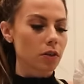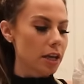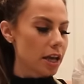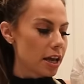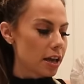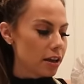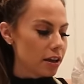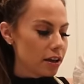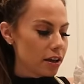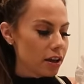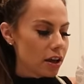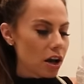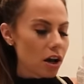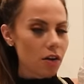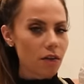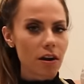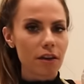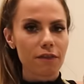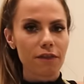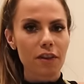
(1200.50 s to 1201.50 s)
okay?
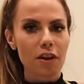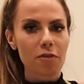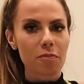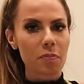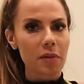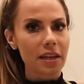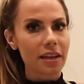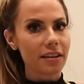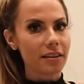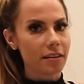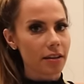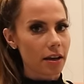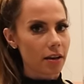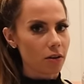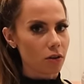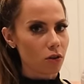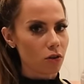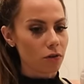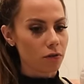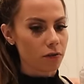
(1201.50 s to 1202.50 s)
All right, Fluffbean. I
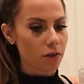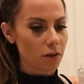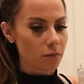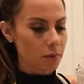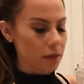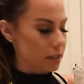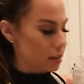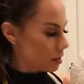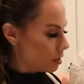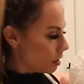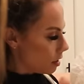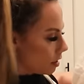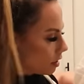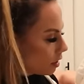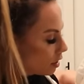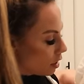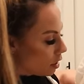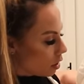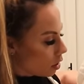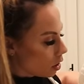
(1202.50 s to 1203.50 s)
don't know if Fluffbean's
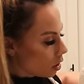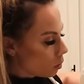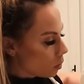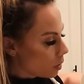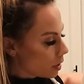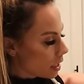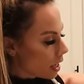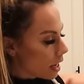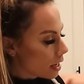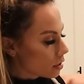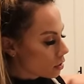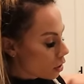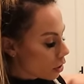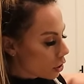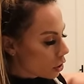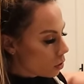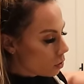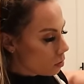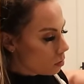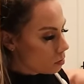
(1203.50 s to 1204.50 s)
good with the eggs, are
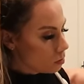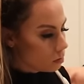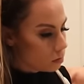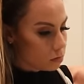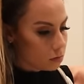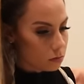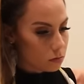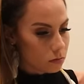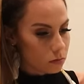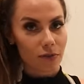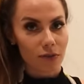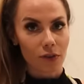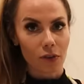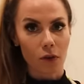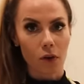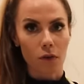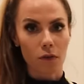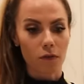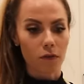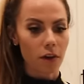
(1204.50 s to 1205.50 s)
you?
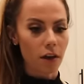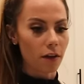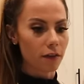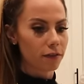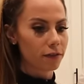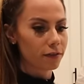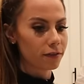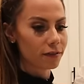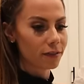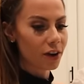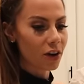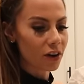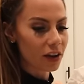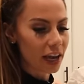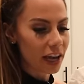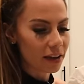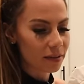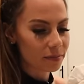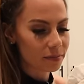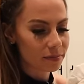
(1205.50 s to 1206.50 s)
Oh, Fluff.
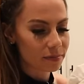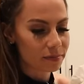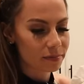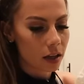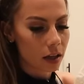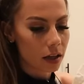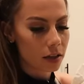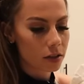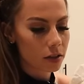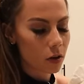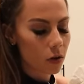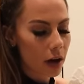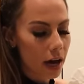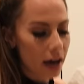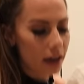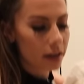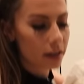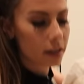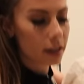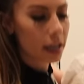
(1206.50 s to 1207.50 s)
Okay. Let's go
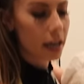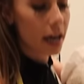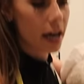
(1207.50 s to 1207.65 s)
add in the